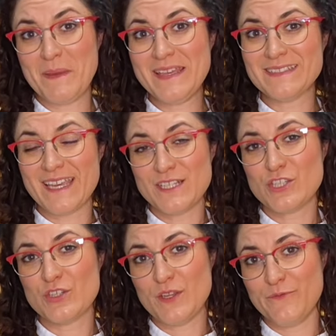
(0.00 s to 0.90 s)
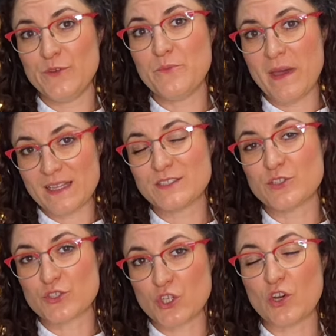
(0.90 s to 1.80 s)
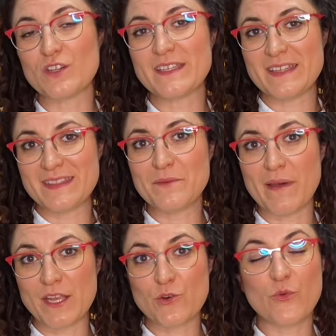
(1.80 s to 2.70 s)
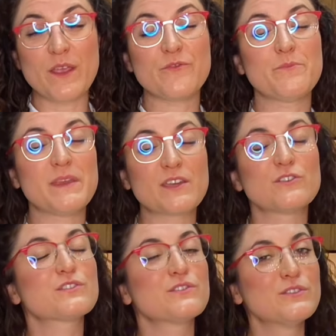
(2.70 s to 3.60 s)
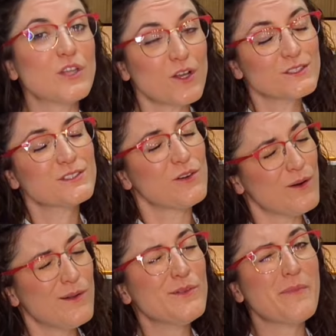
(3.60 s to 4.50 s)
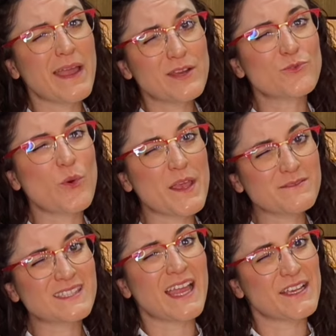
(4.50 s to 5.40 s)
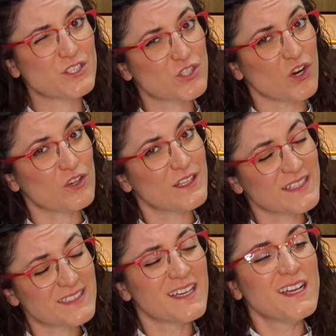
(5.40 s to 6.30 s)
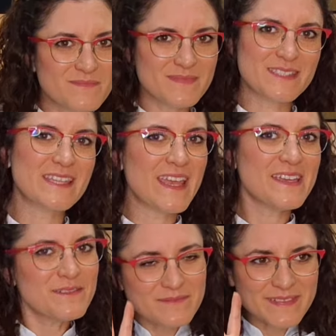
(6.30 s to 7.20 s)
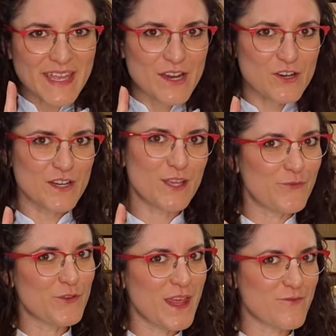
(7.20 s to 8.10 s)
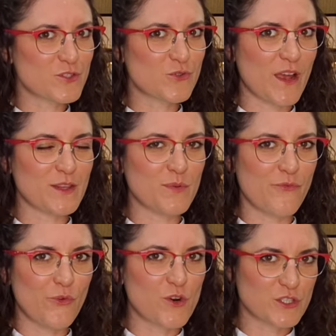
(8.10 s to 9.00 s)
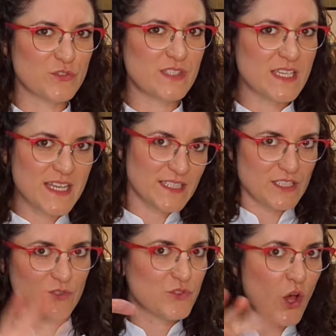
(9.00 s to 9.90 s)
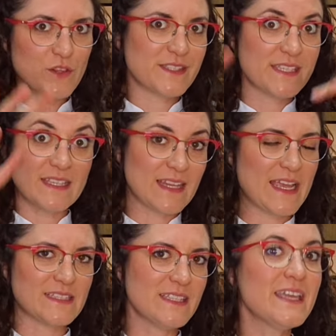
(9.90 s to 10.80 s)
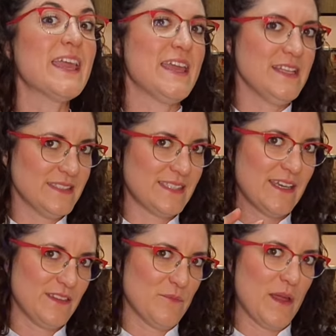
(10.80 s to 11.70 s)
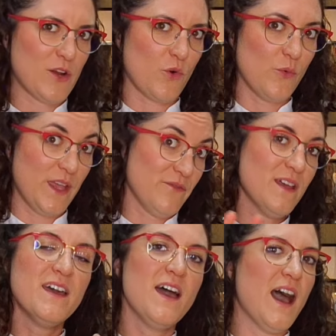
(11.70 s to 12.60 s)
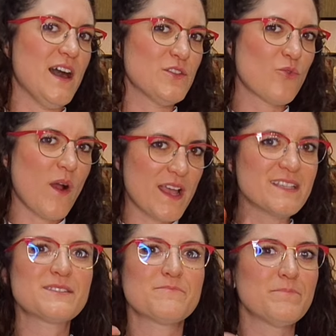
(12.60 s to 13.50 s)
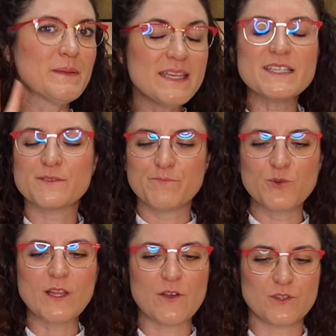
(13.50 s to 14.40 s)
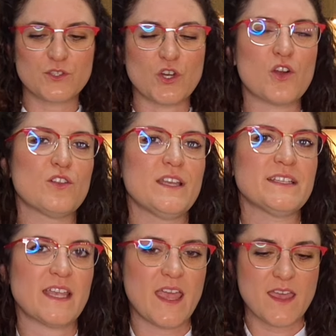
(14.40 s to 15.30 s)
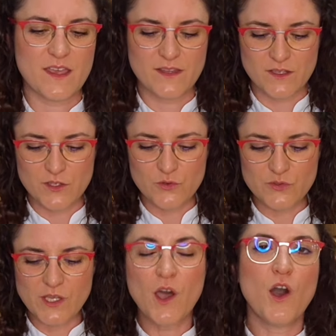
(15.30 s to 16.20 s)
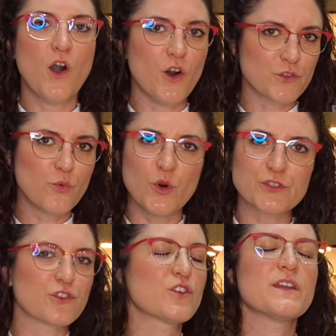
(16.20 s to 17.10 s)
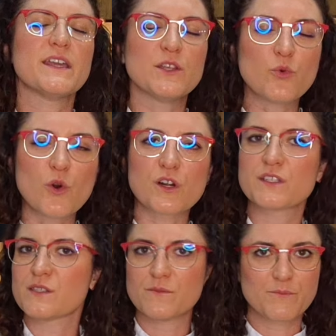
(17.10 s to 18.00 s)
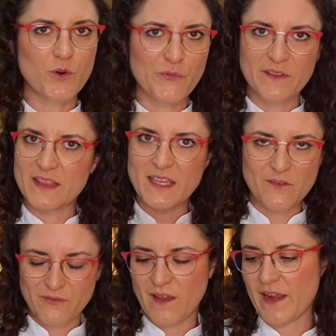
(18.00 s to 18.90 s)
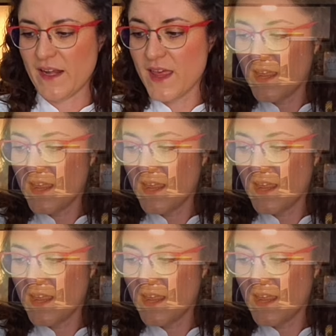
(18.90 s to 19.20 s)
pay attention if you melt your chocolate in the microwave, because not all microwaves like chocolate. Stay there if you never tried before to see that you don't see lightning inside the microwave. Otherwise, please pull out the chocolate and use hot water. It works perfectly fine.